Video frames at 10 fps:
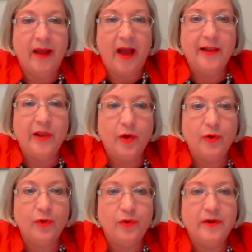I
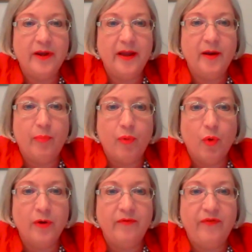learned an
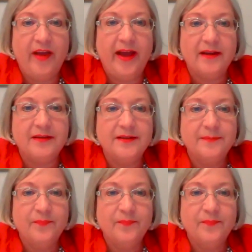important fact.